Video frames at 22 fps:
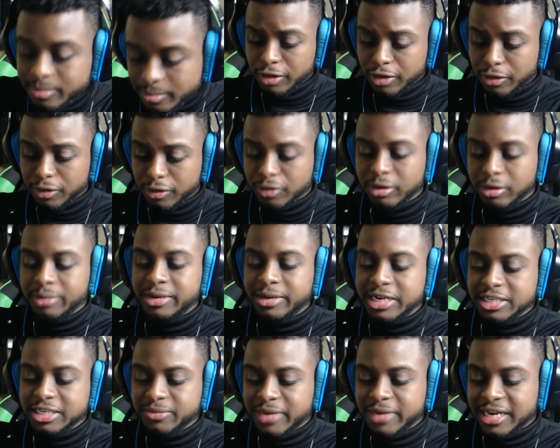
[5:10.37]
Another three
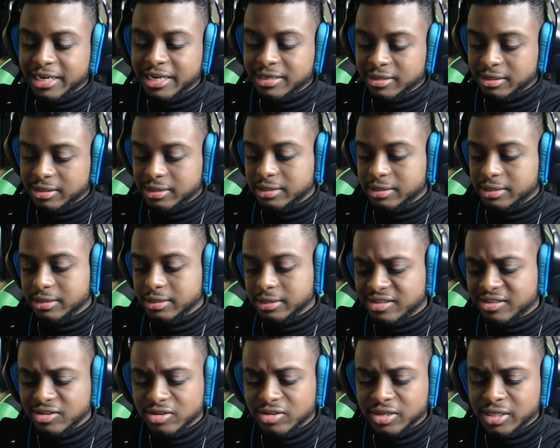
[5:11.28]
minutes pass,
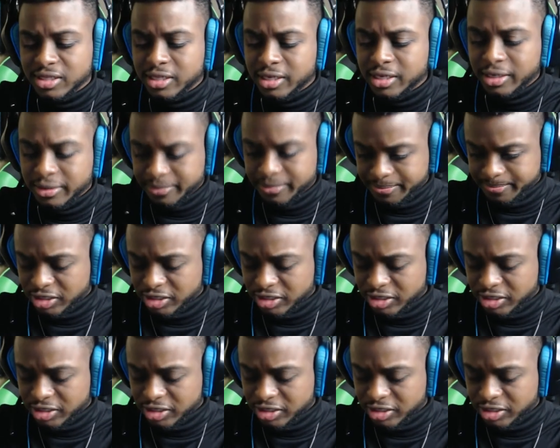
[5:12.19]
still in there.